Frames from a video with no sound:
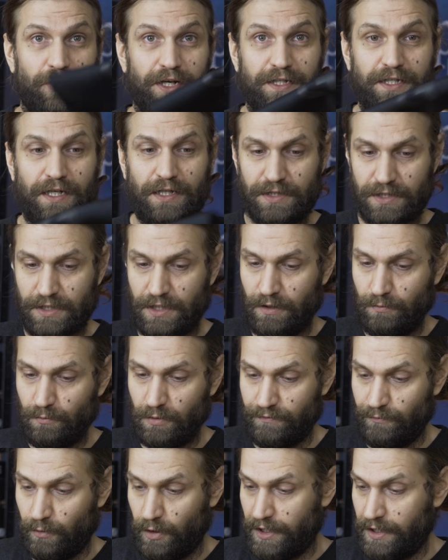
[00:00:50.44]
it does come
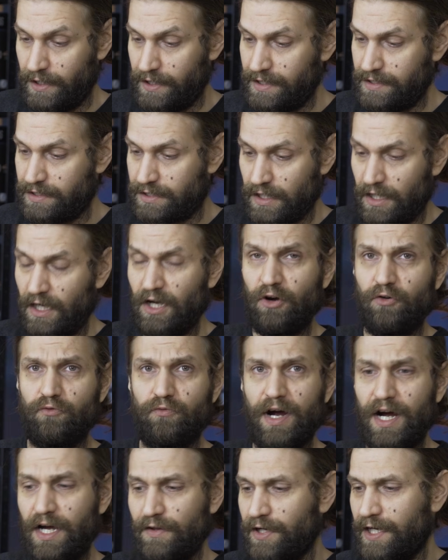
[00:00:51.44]
with one and it is
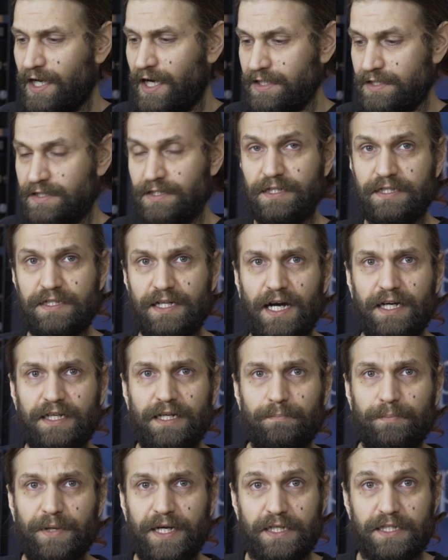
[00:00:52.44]
rather nice and it's kind
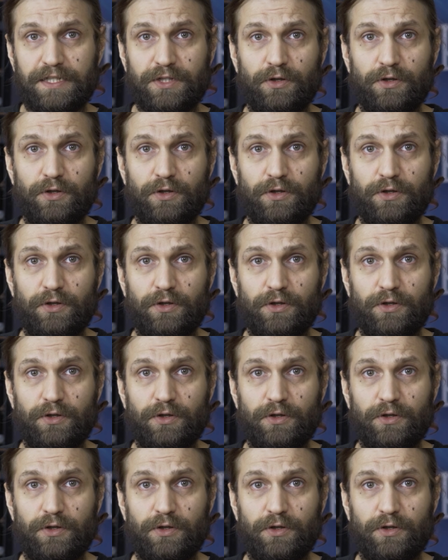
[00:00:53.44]
of big,